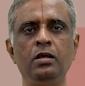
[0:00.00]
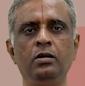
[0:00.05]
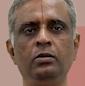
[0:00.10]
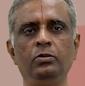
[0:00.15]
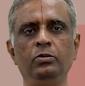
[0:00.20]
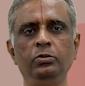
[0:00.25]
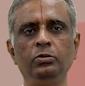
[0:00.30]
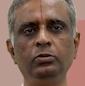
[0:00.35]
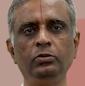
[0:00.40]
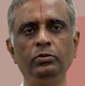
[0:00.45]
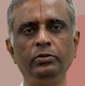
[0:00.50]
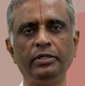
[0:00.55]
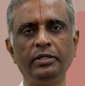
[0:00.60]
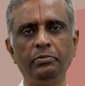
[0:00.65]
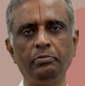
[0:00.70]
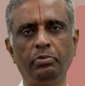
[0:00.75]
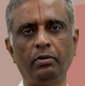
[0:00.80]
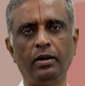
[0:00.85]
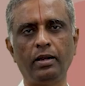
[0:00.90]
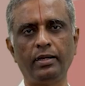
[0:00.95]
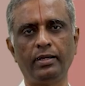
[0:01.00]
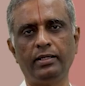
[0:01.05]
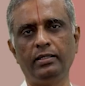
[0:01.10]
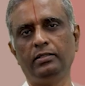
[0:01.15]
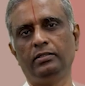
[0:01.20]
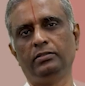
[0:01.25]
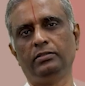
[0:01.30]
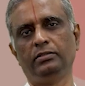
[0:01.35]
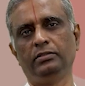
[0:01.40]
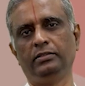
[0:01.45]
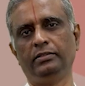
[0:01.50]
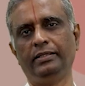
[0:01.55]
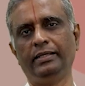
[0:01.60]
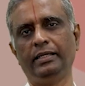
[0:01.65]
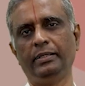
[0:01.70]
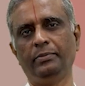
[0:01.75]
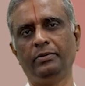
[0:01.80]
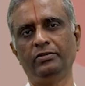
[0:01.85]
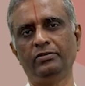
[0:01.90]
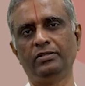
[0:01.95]
two important
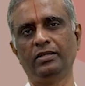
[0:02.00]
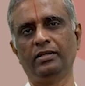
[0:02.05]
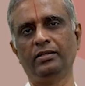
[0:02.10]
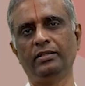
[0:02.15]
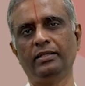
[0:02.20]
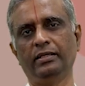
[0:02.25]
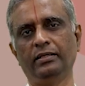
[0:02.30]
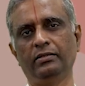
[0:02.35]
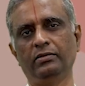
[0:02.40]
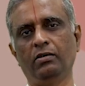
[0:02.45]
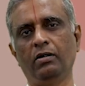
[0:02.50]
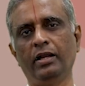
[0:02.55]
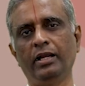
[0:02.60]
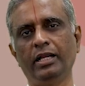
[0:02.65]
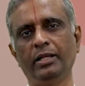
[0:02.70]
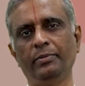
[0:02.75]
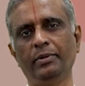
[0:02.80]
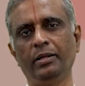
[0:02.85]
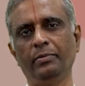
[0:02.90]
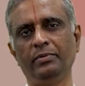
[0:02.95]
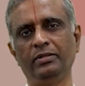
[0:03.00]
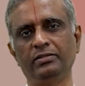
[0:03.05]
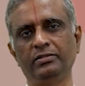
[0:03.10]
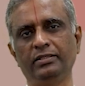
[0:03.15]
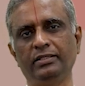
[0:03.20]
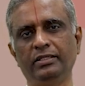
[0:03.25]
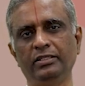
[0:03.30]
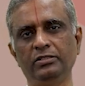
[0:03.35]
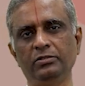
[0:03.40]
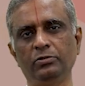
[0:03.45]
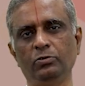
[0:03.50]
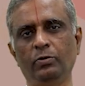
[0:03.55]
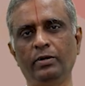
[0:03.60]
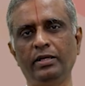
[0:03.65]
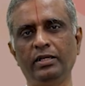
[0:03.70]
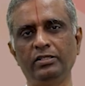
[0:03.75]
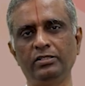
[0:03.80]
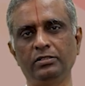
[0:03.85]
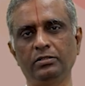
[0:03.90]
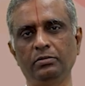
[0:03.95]
databases are there, RDBMS. It is one
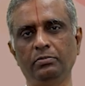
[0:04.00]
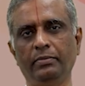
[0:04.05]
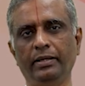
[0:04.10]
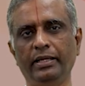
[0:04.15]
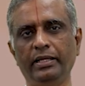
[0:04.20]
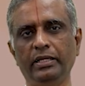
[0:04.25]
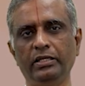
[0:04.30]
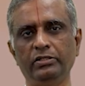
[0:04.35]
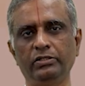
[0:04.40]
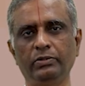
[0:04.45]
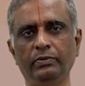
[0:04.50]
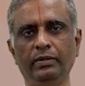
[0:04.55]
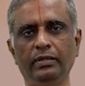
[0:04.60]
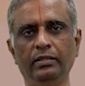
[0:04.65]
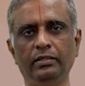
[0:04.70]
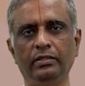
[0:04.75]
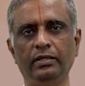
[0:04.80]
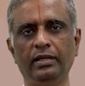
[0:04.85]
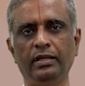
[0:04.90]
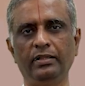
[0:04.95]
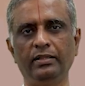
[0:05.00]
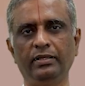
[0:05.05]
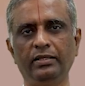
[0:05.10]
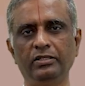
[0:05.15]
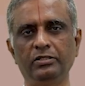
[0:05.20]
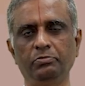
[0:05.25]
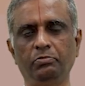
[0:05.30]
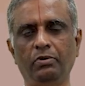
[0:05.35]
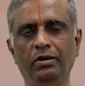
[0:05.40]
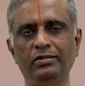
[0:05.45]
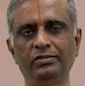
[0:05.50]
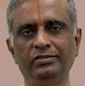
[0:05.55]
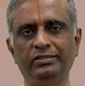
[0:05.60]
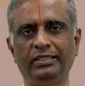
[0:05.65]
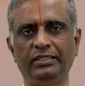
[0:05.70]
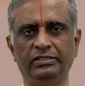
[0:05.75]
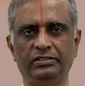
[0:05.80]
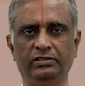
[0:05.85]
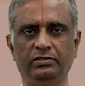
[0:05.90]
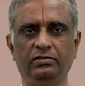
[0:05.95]
is MySQL, the another is
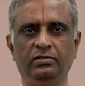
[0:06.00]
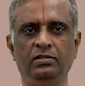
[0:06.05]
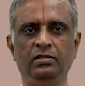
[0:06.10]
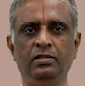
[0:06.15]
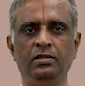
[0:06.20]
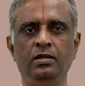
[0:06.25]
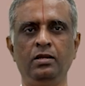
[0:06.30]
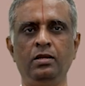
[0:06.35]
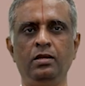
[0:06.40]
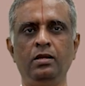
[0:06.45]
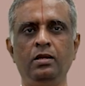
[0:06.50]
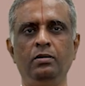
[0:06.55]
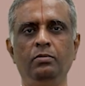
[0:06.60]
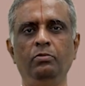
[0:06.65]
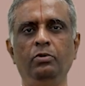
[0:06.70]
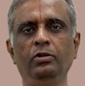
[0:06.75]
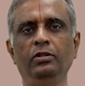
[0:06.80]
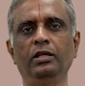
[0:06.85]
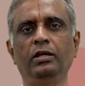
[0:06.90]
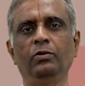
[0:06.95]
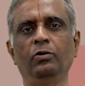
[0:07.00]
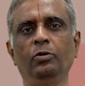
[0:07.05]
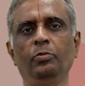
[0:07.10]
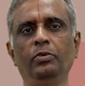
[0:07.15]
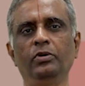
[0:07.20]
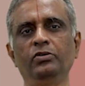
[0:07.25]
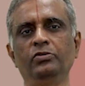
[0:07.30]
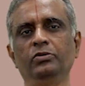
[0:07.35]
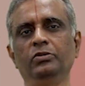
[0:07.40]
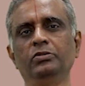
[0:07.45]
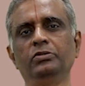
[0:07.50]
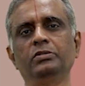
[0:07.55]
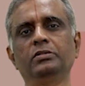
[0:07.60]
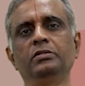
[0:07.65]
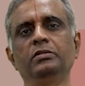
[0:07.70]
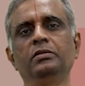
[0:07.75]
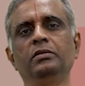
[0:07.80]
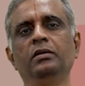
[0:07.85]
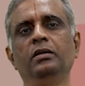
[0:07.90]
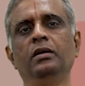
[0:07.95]
Postgres. Both are open source.
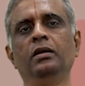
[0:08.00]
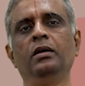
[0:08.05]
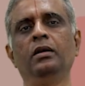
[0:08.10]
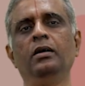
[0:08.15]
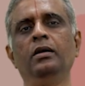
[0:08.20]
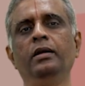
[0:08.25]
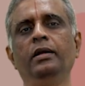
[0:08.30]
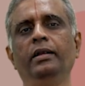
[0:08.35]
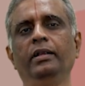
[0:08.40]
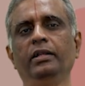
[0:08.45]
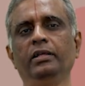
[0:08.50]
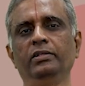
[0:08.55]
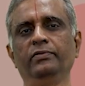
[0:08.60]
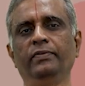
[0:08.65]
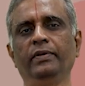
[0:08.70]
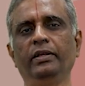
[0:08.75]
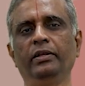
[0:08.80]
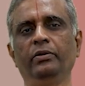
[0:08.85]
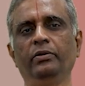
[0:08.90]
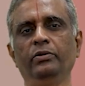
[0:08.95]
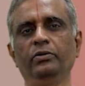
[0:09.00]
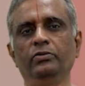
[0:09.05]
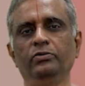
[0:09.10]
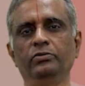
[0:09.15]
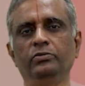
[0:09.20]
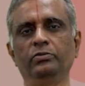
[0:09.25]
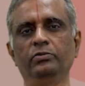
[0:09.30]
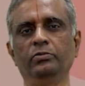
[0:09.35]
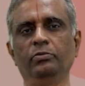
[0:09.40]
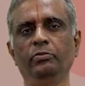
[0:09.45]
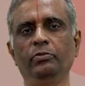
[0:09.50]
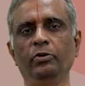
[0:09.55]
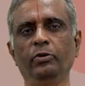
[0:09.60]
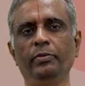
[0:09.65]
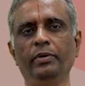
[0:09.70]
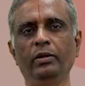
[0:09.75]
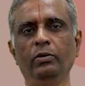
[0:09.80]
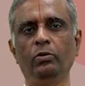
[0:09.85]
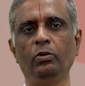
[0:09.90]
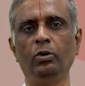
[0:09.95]
It is free to use.
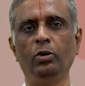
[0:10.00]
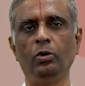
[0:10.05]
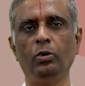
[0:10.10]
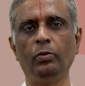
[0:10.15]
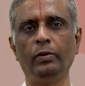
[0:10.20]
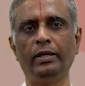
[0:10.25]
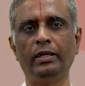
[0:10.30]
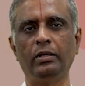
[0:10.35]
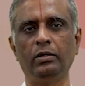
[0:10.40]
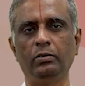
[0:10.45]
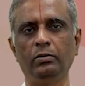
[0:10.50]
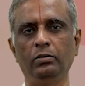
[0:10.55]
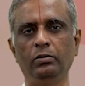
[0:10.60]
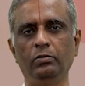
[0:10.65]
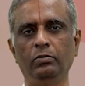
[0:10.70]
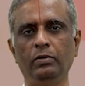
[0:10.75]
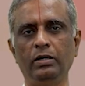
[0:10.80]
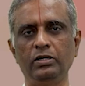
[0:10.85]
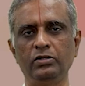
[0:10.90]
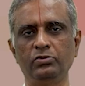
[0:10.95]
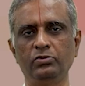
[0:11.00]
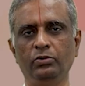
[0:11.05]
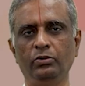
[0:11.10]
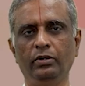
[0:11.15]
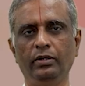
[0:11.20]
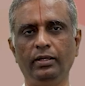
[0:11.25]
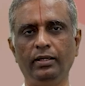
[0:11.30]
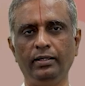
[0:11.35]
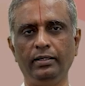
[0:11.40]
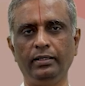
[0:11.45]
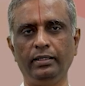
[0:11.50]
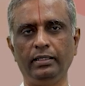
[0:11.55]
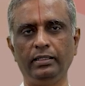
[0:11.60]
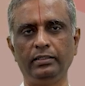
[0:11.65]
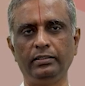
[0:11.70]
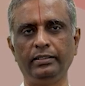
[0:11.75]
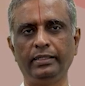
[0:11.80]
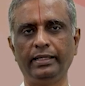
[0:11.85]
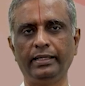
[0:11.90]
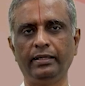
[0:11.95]
Maybe whoever wants to learn,
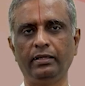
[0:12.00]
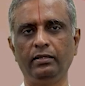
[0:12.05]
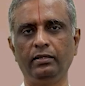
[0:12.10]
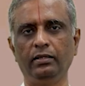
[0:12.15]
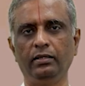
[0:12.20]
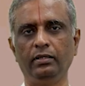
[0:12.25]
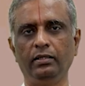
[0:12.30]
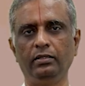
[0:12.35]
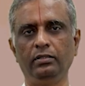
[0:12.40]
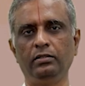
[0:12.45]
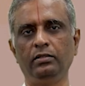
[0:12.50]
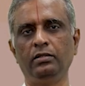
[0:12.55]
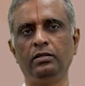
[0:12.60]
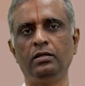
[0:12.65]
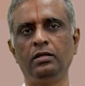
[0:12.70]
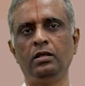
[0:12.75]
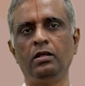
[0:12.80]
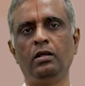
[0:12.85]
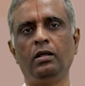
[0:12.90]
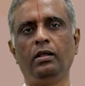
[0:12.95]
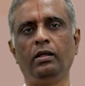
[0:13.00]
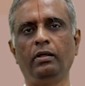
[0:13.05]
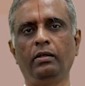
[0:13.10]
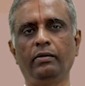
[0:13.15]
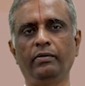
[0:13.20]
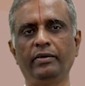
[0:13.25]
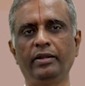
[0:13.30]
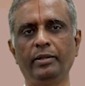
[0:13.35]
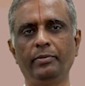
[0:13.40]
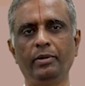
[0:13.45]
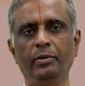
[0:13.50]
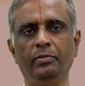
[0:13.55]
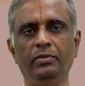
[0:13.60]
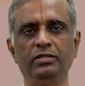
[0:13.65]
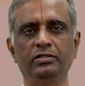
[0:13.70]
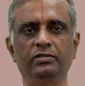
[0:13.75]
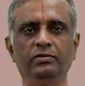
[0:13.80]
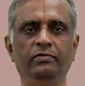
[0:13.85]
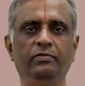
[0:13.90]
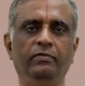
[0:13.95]
they can learn
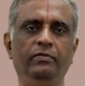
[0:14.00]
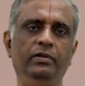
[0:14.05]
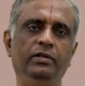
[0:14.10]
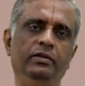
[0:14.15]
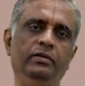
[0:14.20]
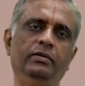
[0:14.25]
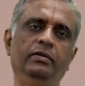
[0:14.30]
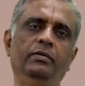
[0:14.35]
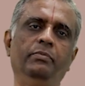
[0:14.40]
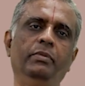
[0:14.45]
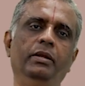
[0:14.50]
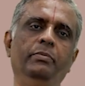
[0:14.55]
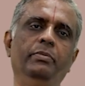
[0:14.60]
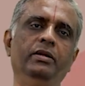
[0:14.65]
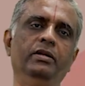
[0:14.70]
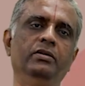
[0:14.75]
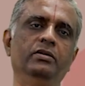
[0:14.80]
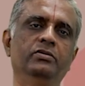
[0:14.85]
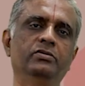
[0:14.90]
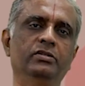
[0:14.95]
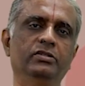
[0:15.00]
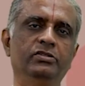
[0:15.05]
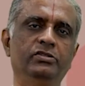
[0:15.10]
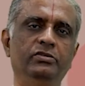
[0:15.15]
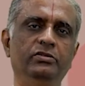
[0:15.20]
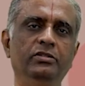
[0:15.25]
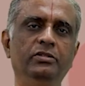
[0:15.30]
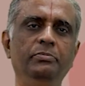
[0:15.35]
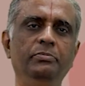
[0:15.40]
RDBMS in a maybe structured